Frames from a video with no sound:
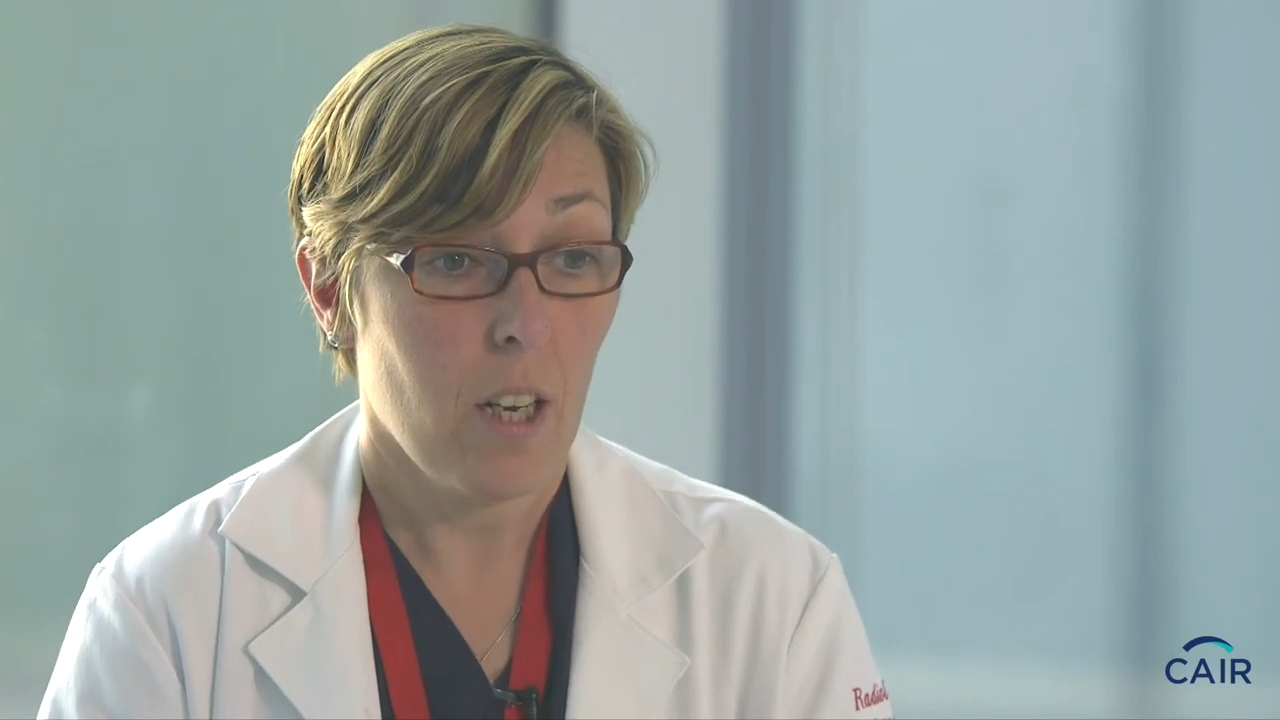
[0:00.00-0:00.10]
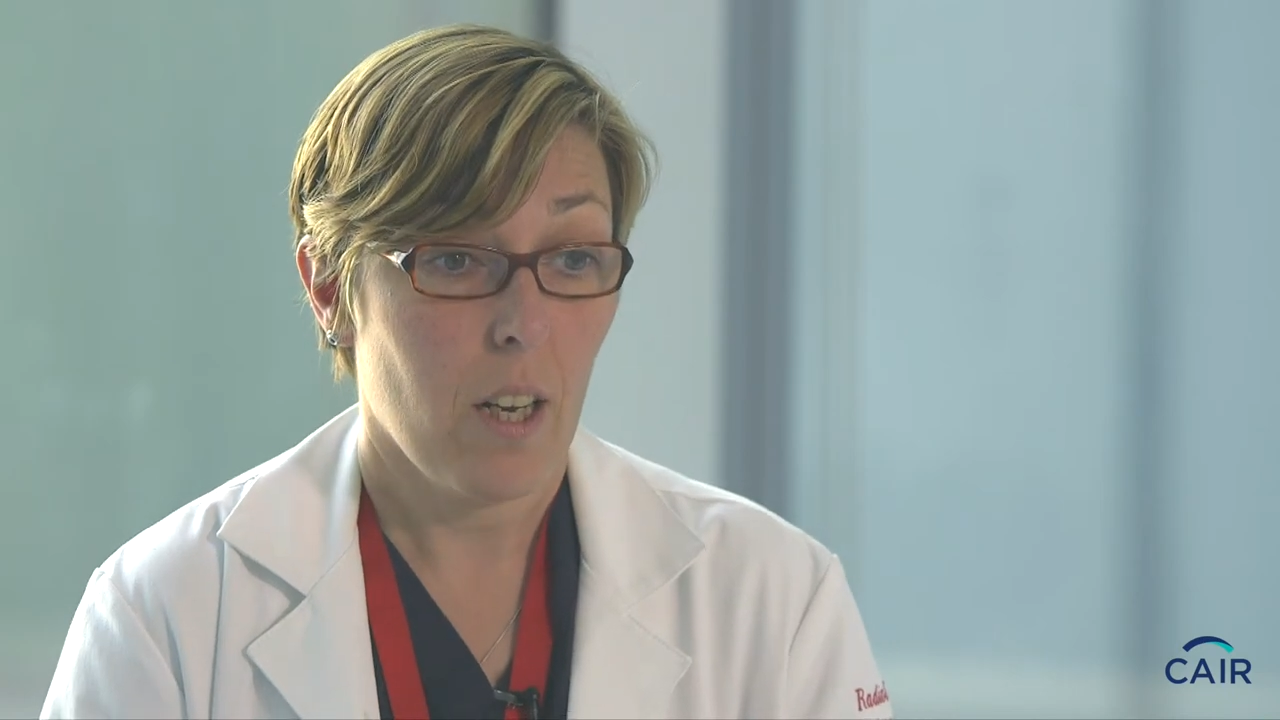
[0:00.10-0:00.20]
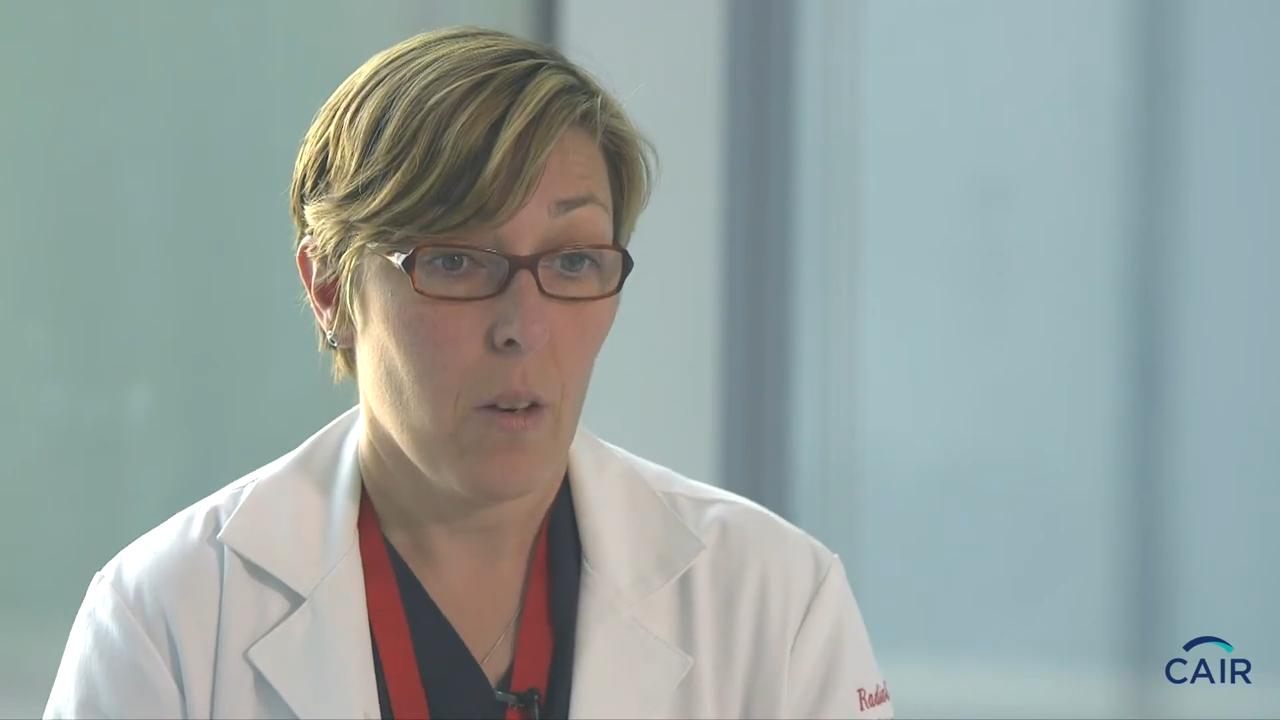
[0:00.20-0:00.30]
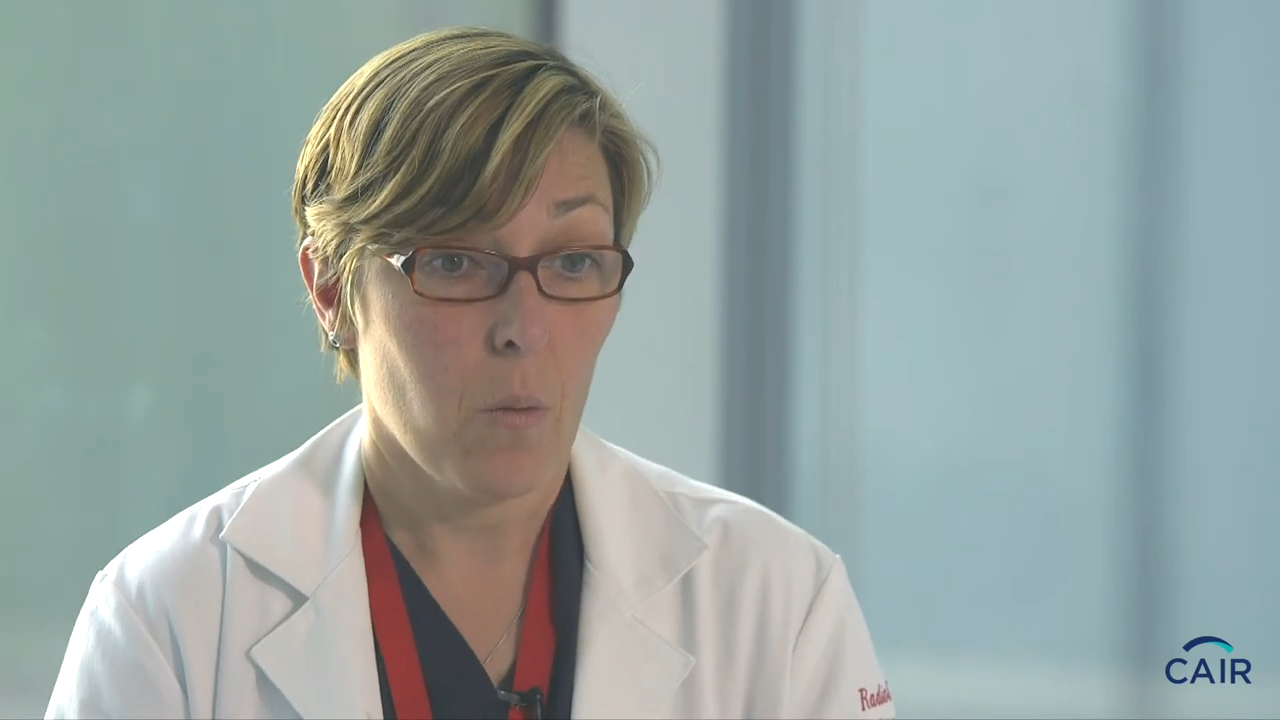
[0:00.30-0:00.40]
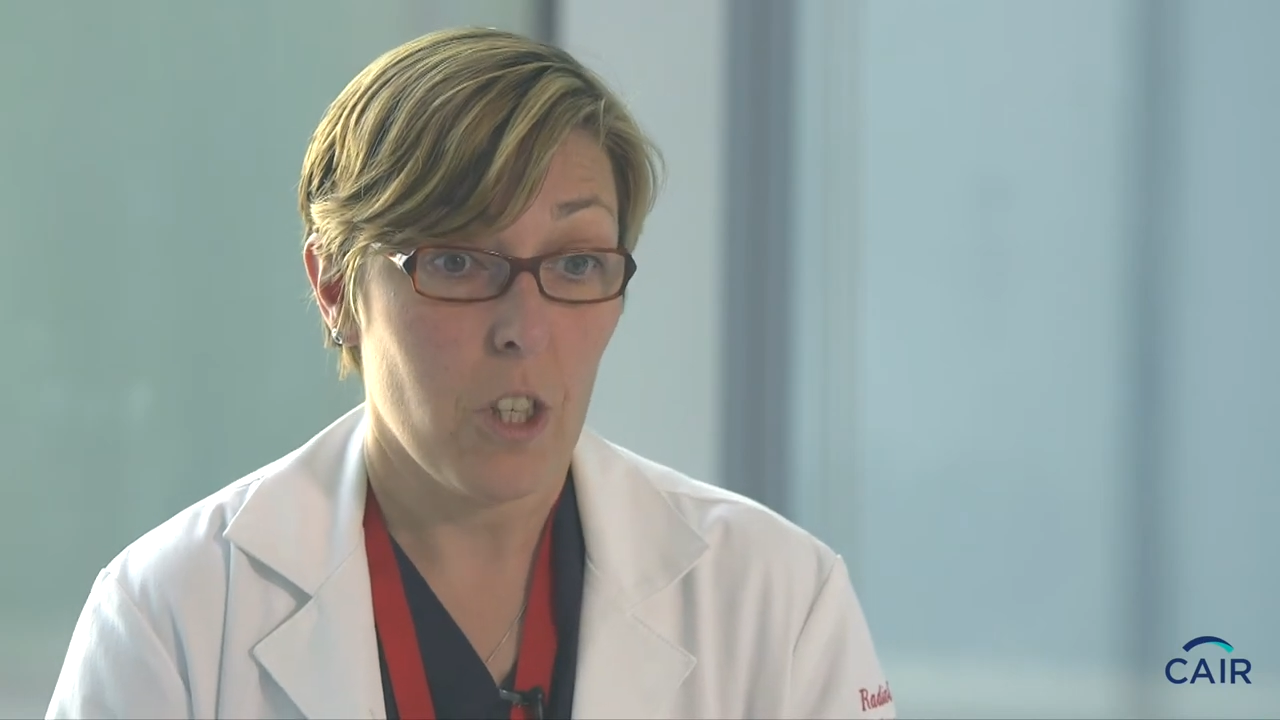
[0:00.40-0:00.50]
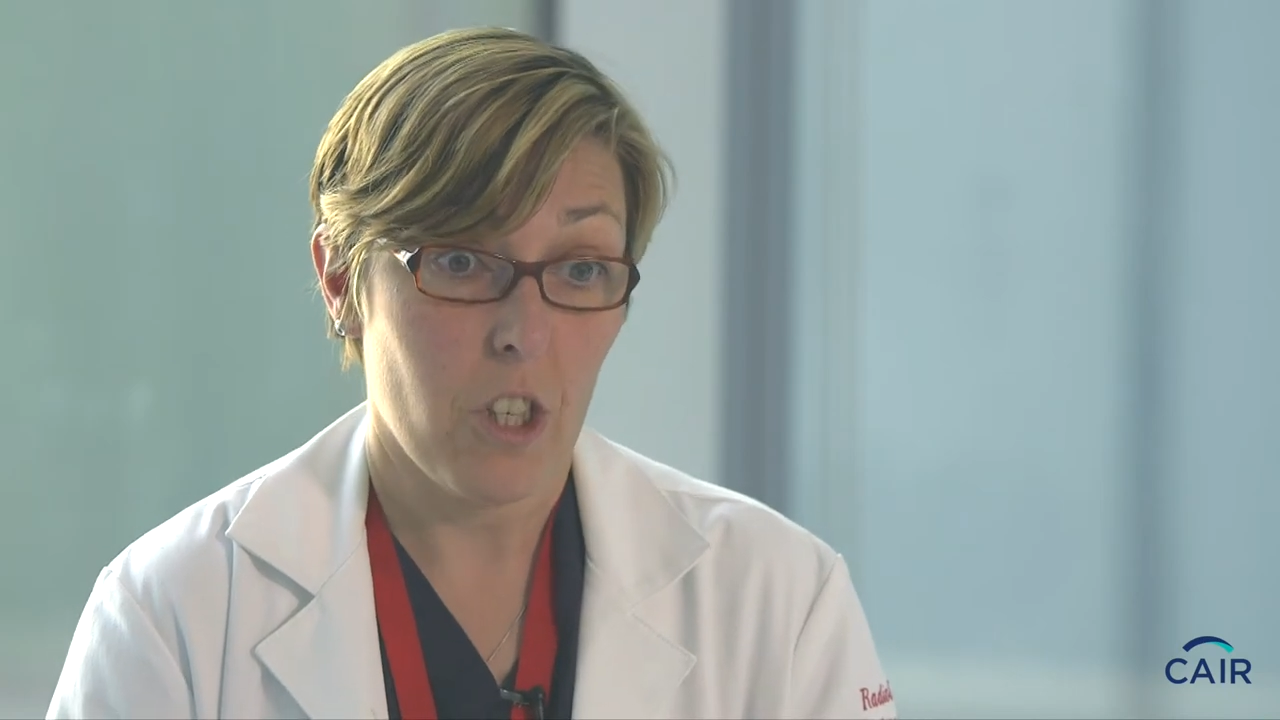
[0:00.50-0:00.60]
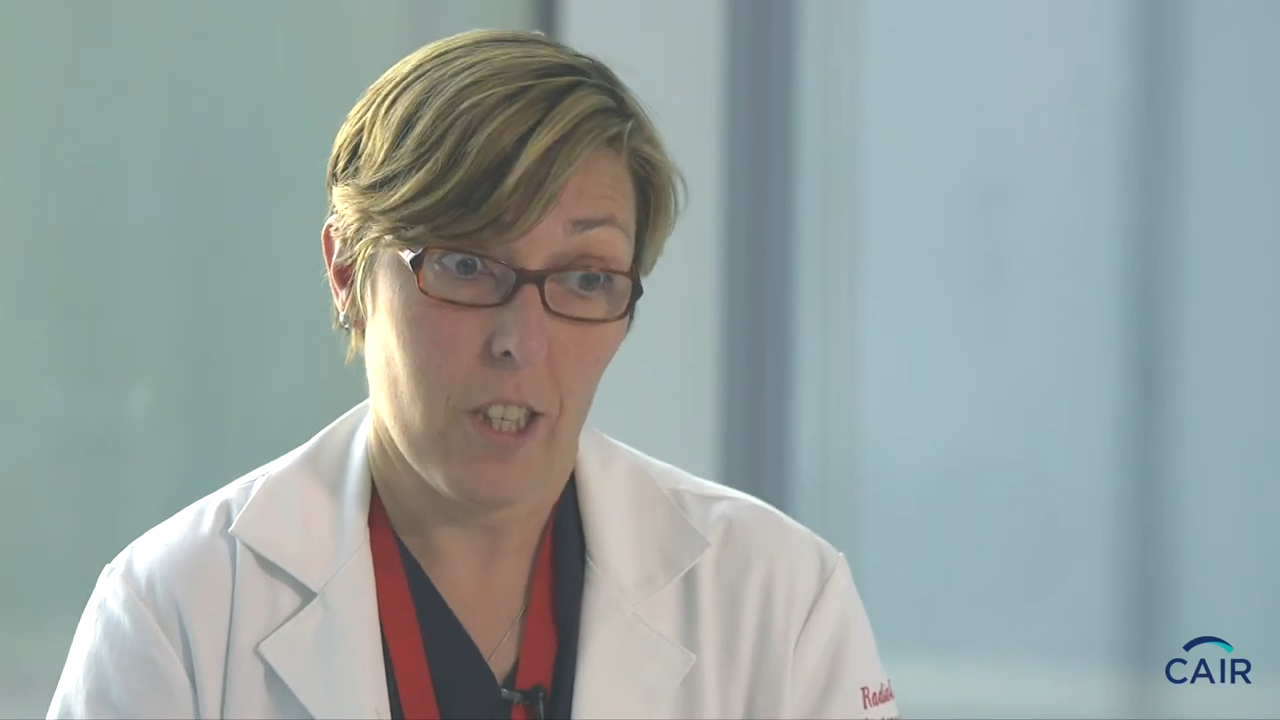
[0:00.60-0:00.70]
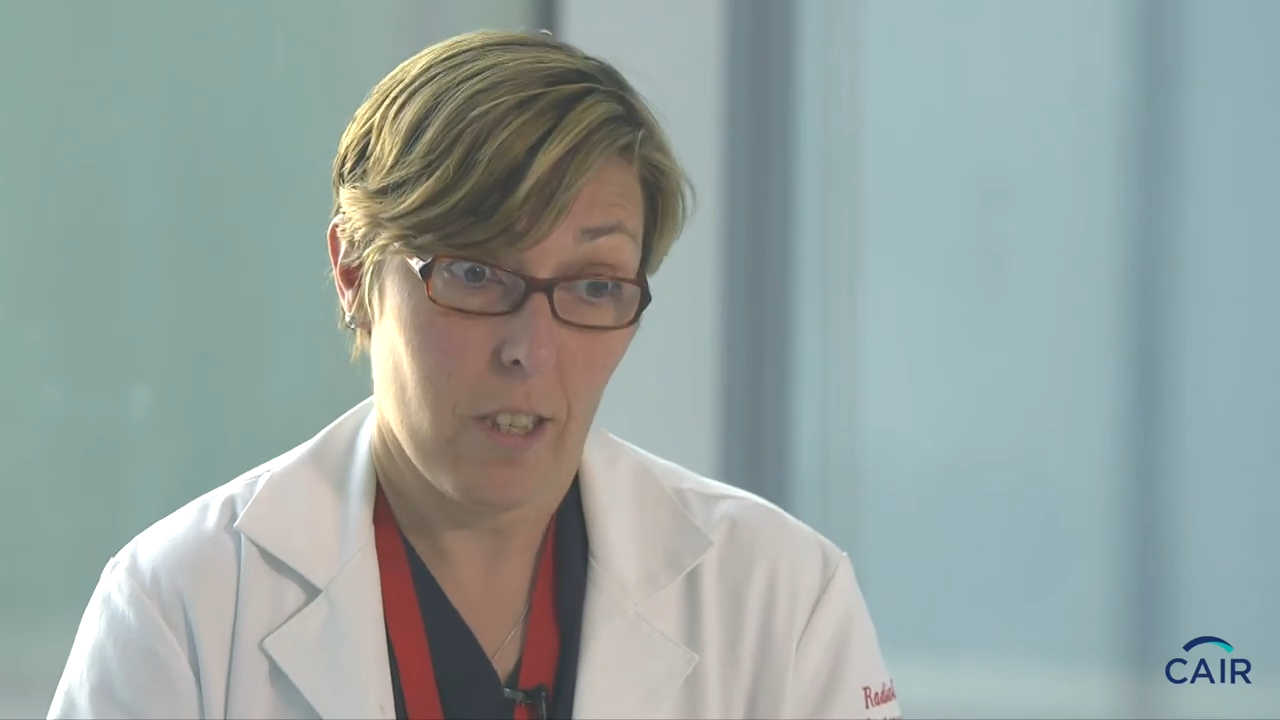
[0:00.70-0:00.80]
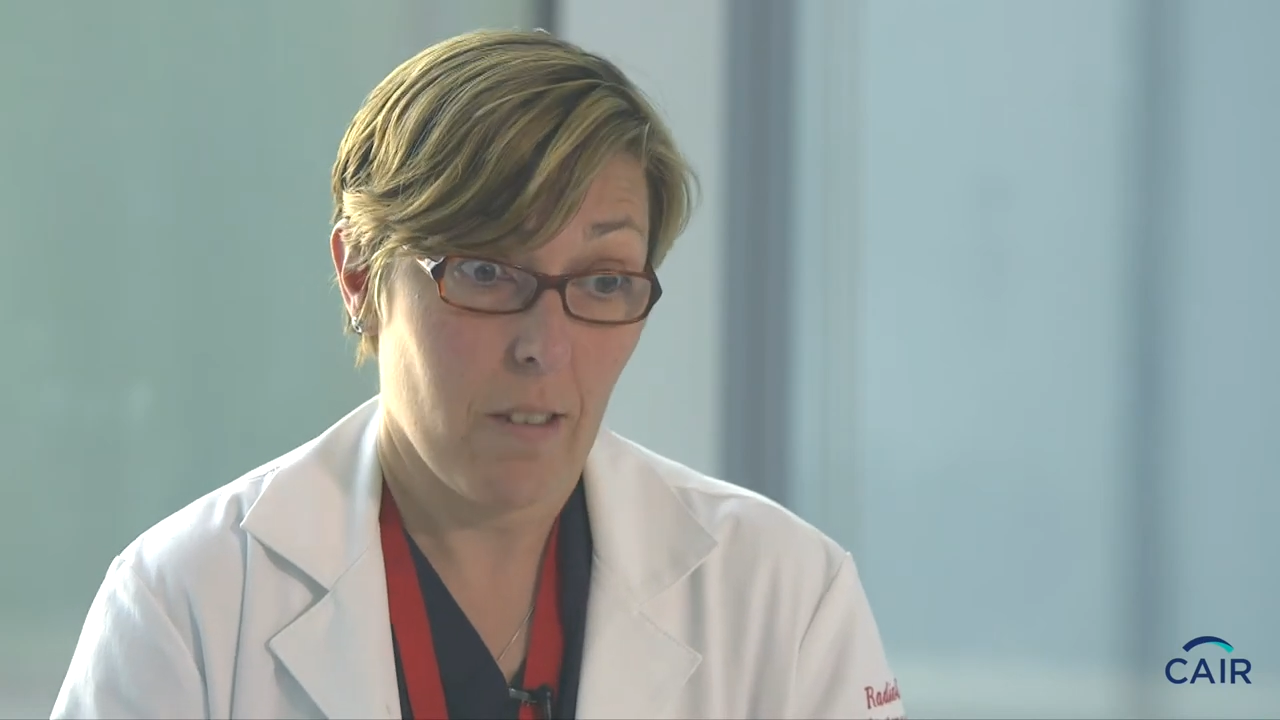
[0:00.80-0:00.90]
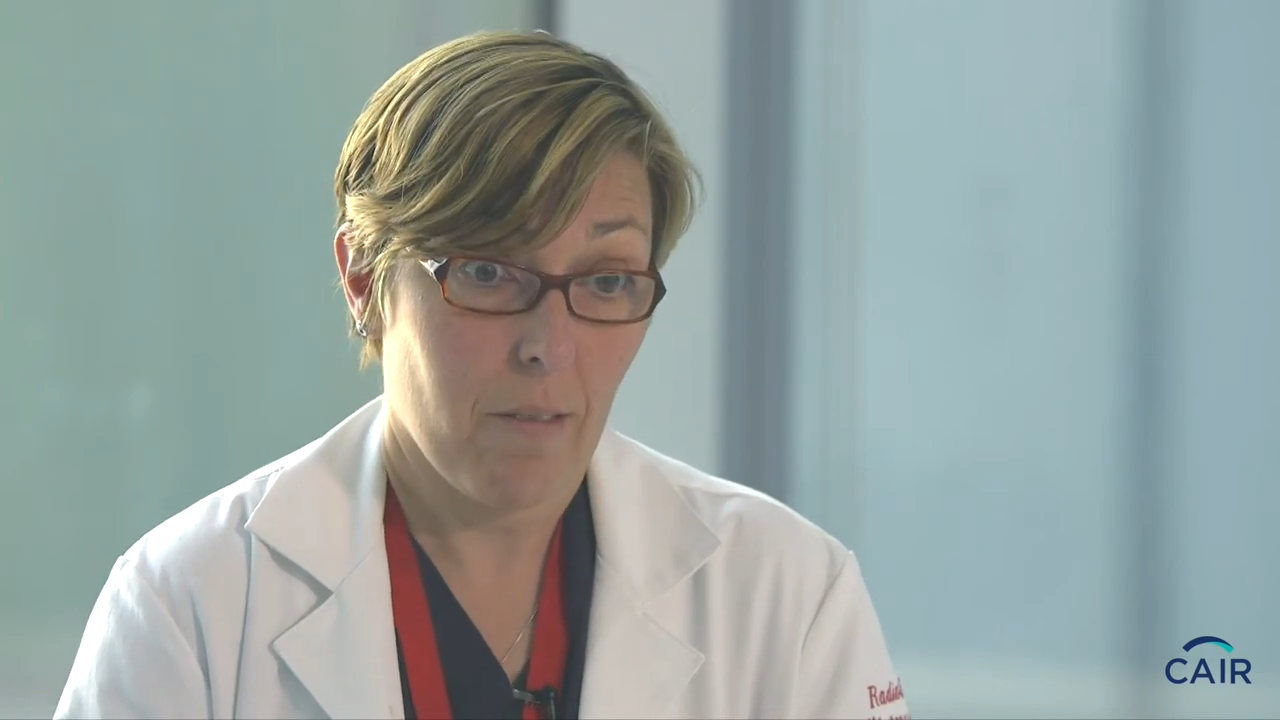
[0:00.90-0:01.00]
uh, which
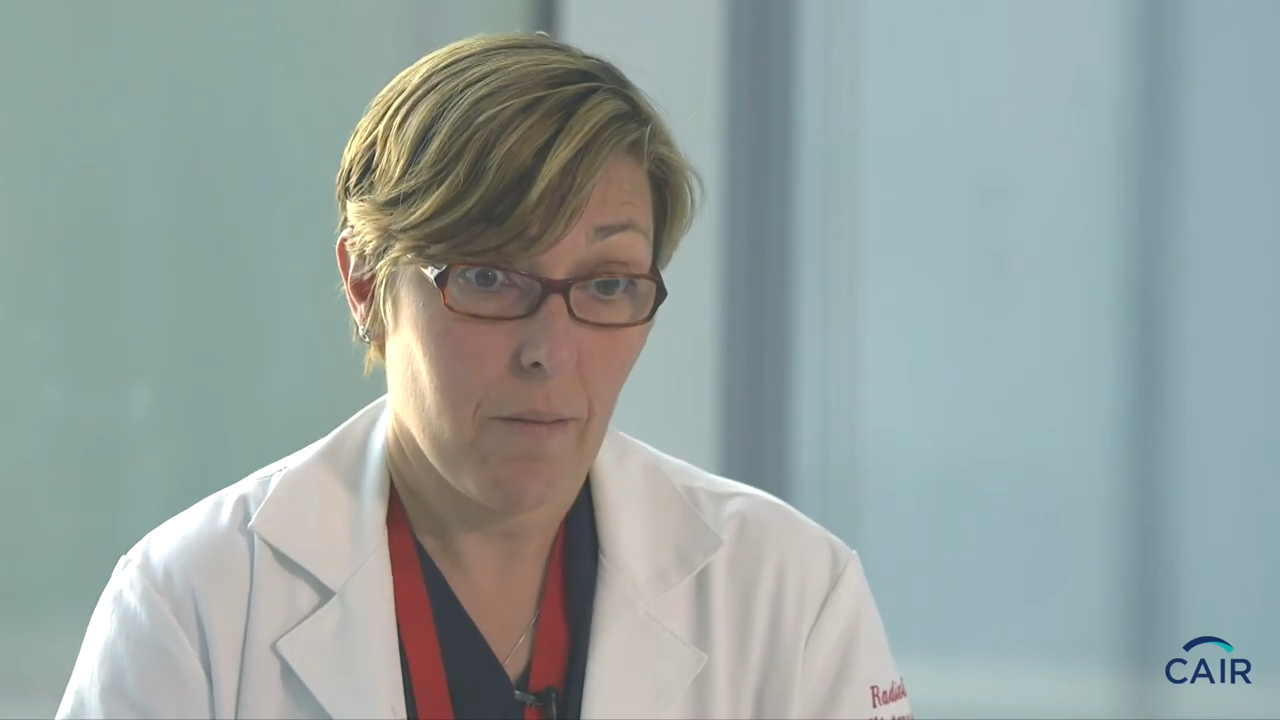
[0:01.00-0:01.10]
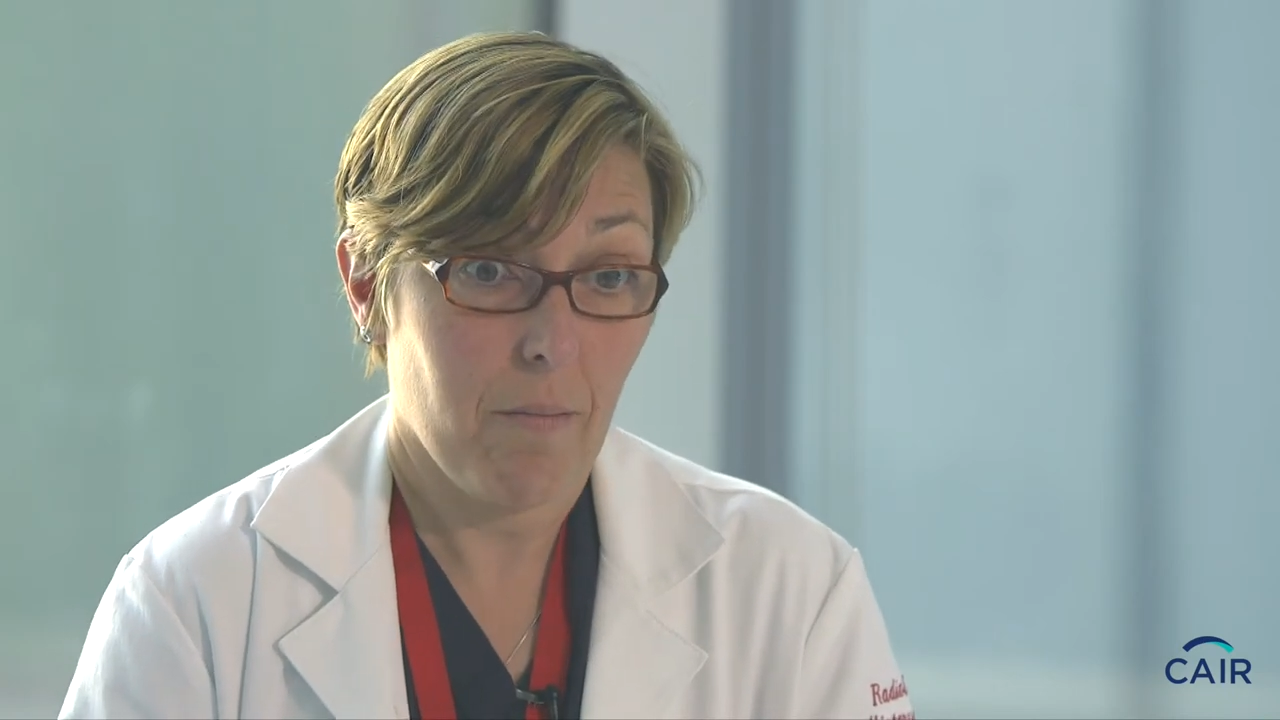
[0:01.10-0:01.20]
is